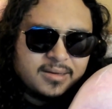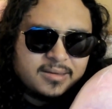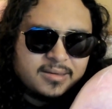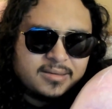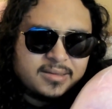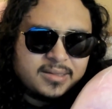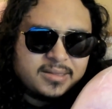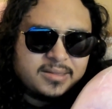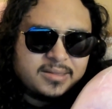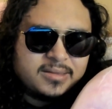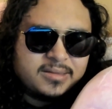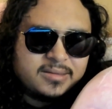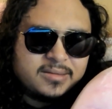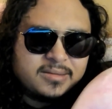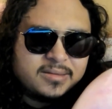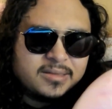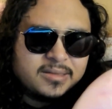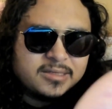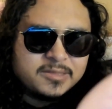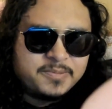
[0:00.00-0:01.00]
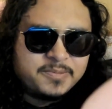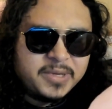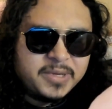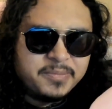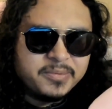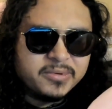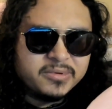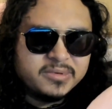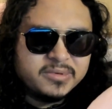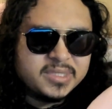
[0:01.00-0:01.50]
Like, there's
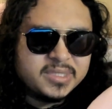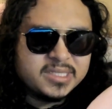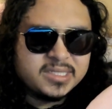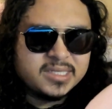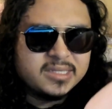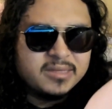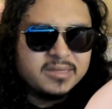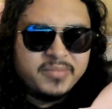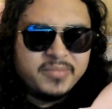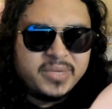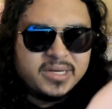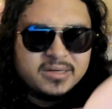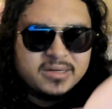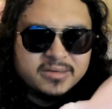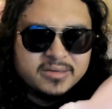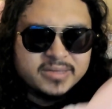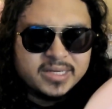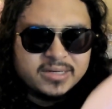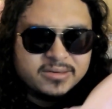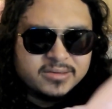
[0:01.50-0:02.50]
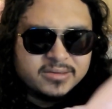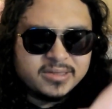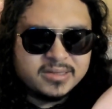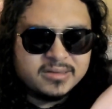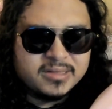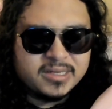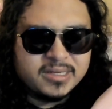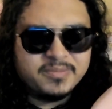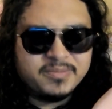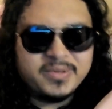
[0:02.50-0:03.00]
people who just in the middle of that whole thing,
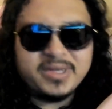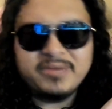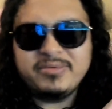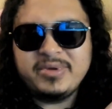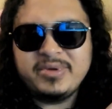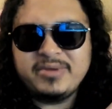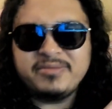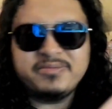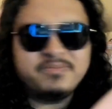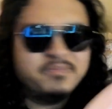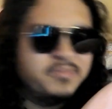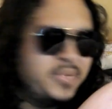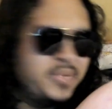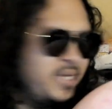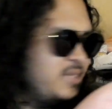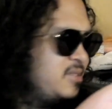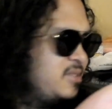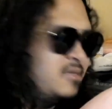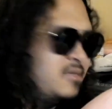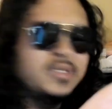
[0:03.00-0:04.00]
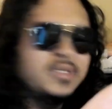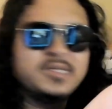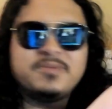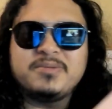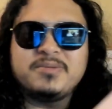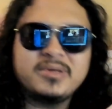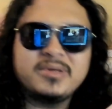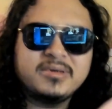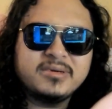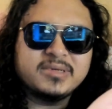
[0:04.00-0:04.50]
they're like, man, we've made so much
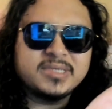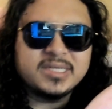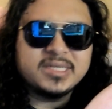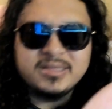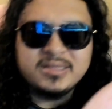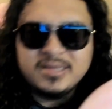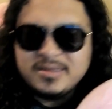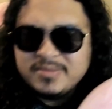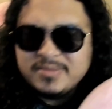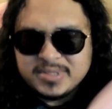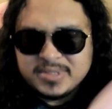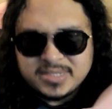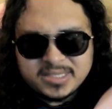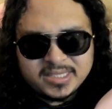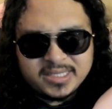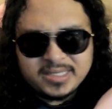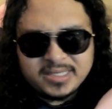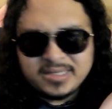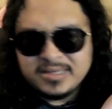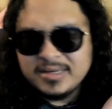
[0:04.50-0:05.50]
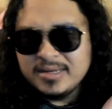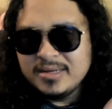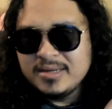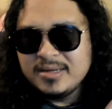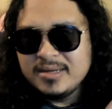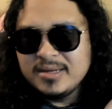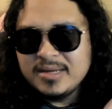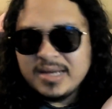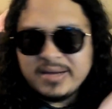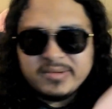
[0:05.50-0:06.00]
progress. I'd love to see
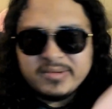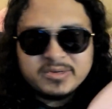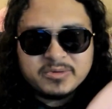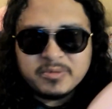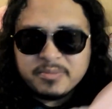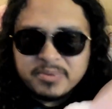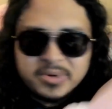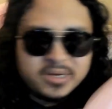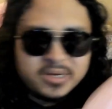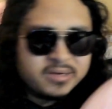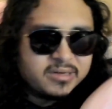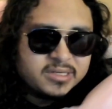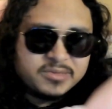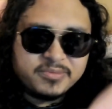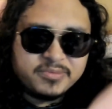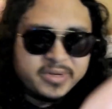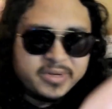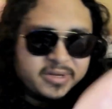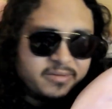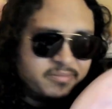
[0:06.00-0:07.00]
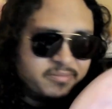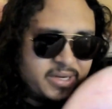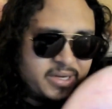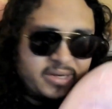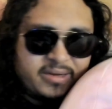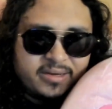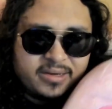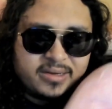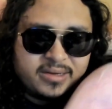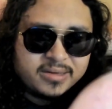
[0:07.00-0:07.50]
how much more progress we could
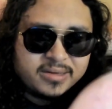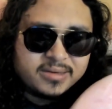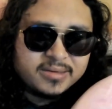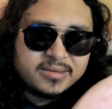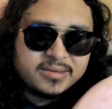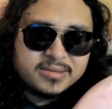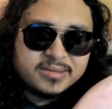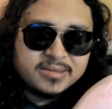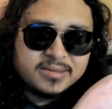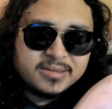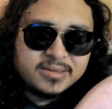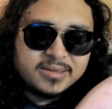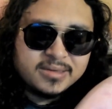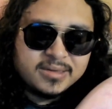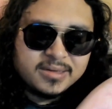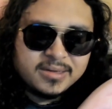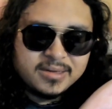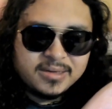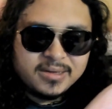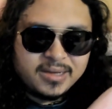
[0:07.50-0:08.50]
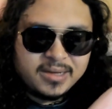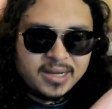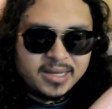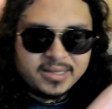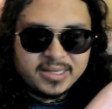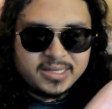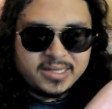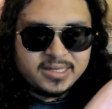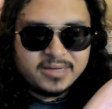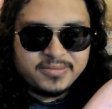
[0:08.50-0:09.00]
make.
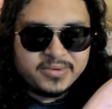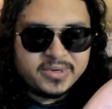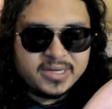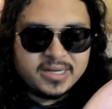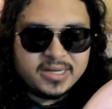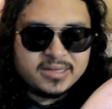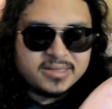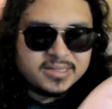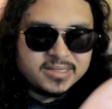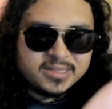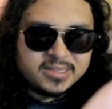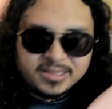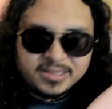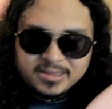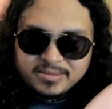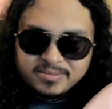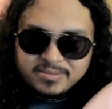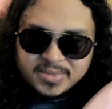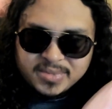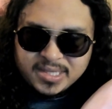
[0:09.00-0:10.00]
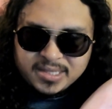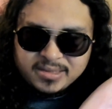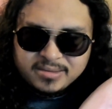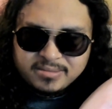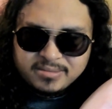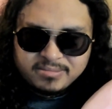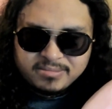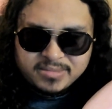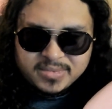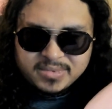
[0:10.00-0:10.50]
And they never got to see.
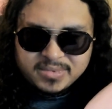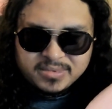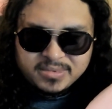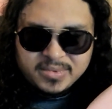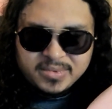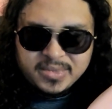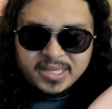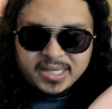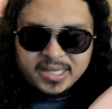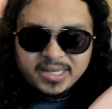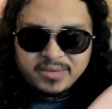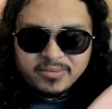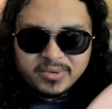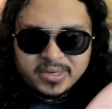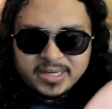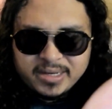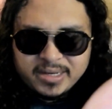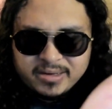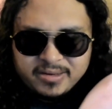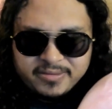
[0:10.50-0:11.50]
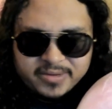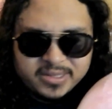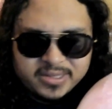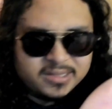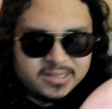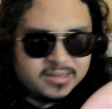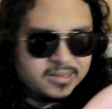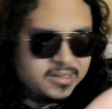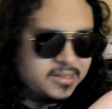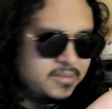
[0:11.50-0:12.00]
They went out
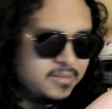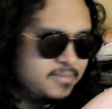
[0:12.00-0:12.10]
eventually.